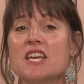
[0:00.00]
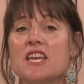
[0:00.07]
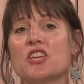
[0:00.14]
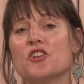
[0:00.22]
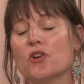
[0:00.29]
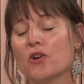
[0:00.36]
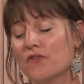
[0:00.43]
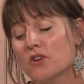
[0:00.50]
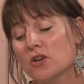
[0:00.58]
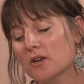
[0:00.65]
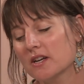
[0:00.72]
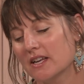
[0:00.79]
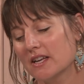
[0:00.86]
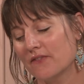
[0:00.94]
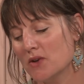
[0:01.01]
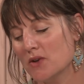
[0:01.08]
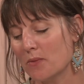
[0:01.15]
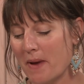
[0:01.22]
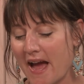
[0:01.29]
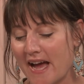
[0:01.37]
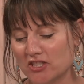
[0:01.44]
you know, if you're if you have
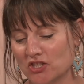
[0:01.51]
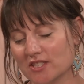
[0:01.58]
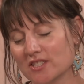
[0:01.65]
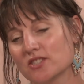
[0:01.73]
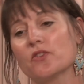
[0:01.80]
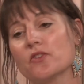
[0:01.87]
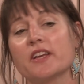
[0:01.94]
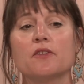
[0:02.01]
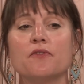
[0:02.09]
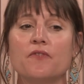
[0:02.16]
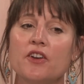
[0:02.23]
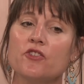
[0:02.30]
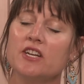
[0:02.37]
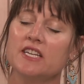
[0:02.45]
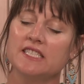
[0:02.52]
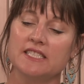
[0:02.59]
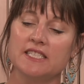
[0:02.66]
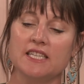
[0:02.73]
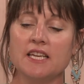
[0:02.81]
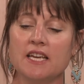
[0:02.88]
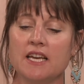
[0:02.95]
a passion. So like the
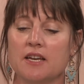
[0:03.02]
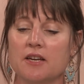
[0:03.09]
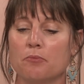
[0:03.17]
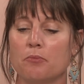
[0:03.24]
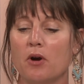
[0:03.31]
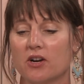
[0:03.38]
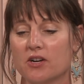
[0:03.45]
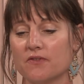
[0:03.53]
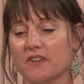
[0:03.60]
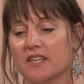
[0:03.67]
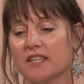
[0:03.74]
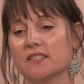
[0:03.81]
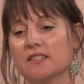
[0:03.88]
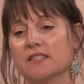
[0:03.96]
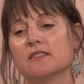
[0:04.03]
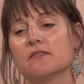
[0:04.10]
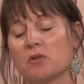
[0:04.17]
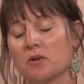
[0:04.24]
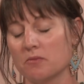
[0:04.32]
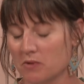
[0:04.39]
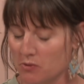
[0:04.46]
fundraising part of it,
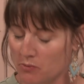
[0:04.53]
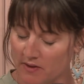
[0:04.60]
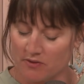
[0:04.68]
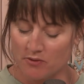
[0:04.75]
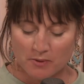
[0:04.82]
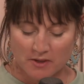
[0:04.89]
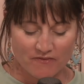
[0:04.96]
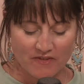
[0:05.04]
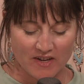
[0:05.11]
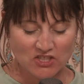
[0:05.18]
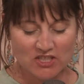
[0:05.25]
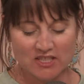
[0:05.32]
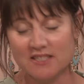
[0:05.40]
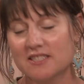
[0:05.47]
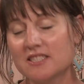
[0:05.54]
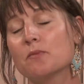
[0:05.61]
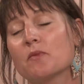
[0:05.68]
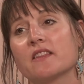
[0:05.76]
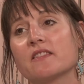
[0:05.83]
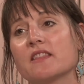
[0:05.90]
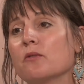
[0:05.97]
when we went through reinvention, seemed
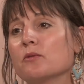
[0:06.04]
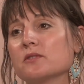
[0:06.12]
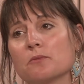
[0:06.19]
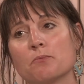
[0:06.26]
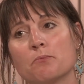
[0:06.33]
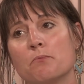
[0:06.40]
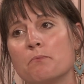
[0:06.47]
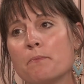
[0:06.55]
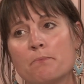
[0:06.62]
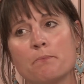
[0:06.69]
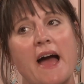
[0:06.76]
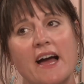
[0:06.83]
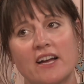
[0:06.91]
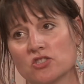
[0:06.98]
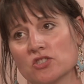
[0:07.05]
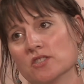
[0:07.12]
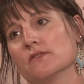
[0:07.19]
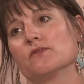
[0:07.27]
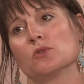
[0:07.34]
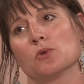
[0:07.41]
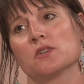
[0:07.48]
like that was a passion
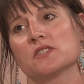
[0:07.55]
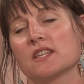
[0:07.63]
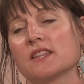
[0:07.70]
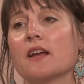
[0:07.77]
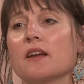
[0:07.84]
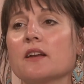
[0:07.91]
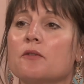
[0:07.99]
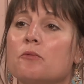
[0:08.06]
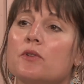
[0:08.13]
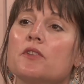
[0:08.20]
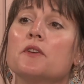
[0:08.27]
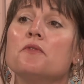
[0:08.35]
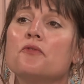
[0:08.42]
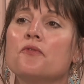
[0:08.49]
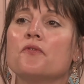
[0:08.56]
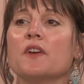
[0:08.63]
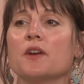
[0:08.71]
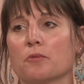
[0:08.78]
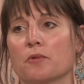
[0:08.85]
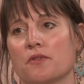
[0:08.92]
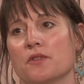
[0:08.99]
of yours. Like that yeah. it really
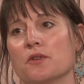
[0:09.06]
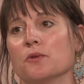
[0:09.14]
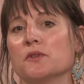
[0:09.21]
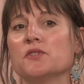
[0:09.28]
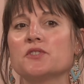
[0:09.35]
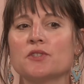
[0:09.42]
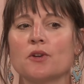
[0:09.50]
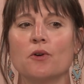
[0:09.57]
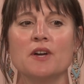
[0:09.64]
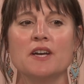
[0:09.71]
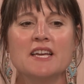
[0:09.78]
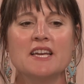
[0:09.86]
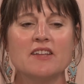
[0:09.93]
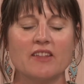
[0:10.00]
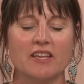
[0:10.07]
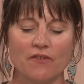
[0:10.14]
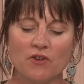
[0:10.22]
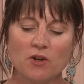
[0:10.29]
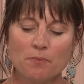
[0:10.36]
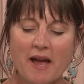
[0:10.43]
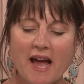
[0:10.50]
fit with you. And so like if
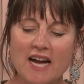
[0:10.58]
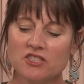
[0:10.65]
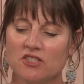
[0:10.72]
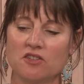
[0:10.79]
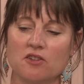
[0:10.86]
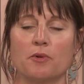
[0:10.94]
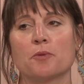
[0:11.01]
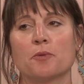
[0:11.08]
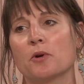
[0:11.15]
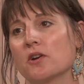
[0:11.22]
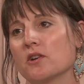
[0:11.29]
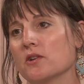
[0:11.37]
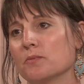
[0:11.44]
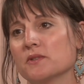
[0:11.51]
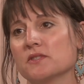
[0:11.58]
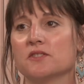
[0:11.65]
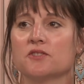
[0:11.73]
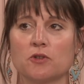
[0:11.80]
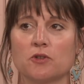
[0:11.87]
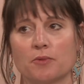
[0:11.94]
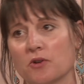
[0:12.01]
you're passionate about a part of your
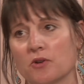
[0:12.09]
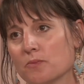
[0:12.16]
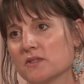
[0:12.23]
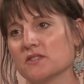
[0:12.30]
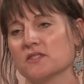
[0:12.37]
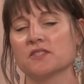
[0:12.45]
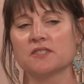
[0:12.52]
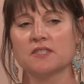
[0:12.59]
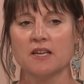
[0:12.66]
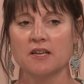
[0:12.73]
business or about your business